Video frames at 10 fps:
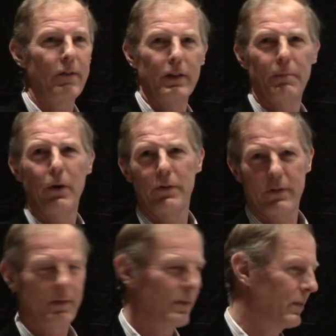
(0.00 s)
even the
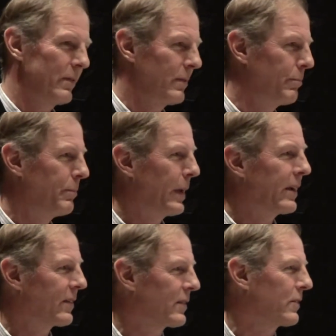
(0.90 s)
most
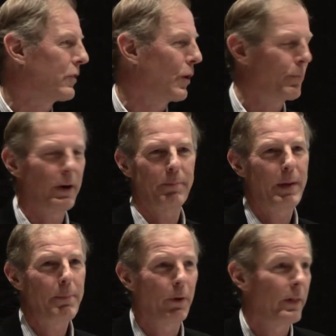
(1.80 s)
biggest
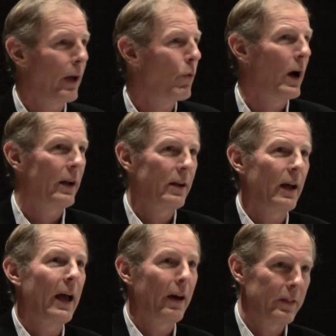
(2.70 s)
corporate people, they want
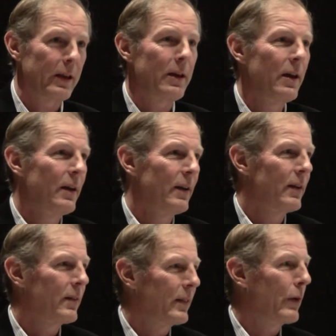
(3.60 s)
a healthy,
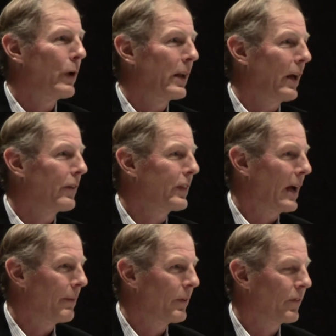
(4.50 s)
they want a
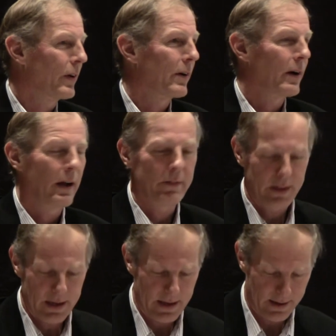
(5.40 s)
healthy atmosphere,
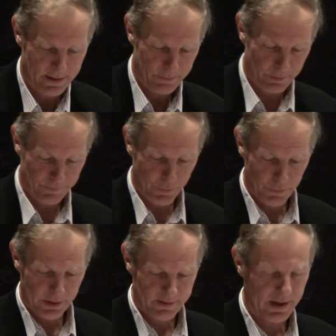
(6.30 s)
healthy uh,
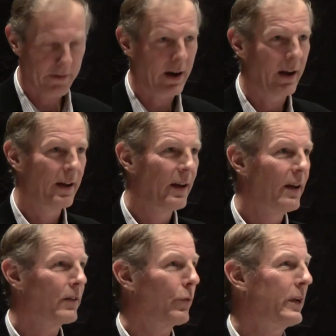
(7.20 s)
food, et cetera.
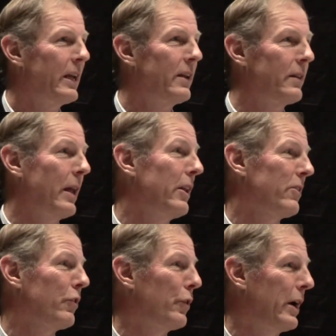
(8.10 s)
So we need, they
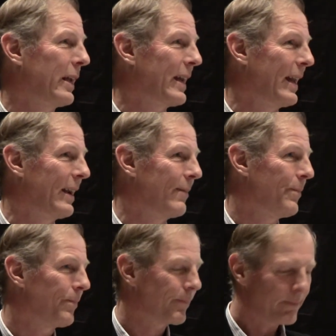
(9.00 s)
just don't know how to get it.
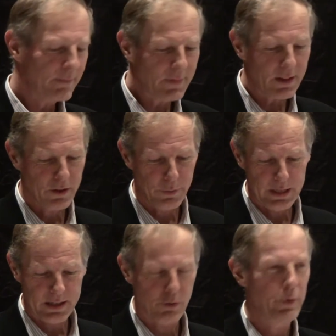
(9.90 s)
So
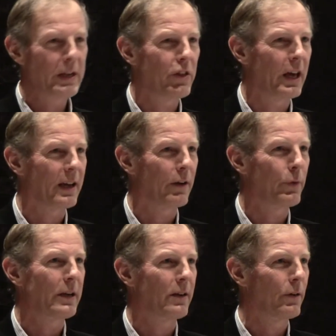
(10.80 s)
we need to rejig
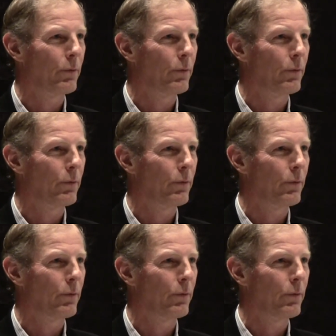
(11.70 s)
and re